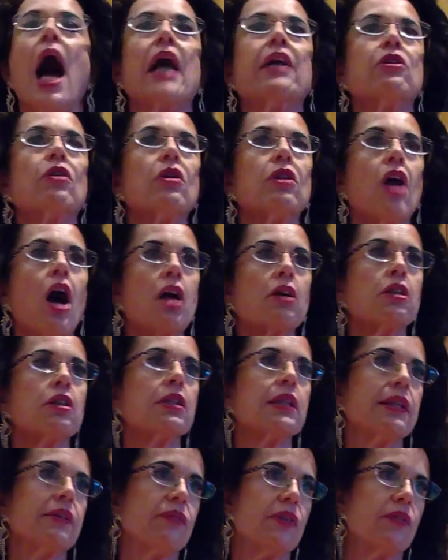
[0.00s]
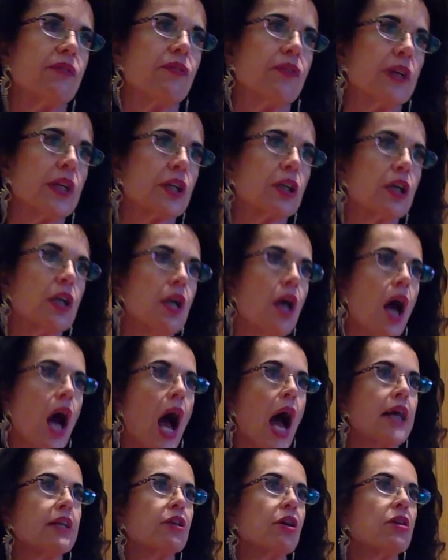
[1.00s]
I no longer live in fear.
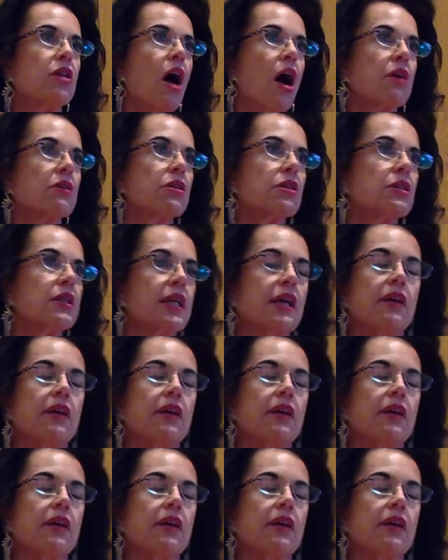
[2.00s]
I no longer